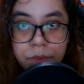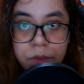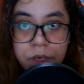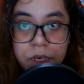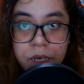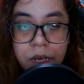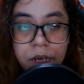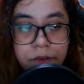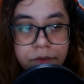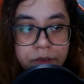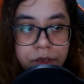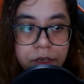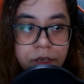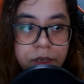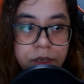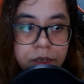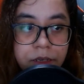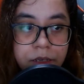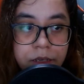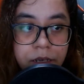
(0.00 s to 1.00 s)
But
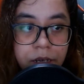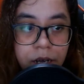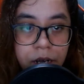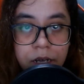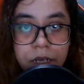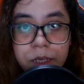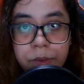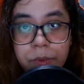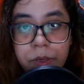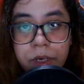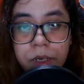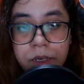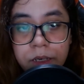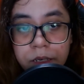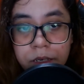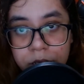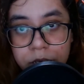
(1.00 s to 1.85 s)
after her husband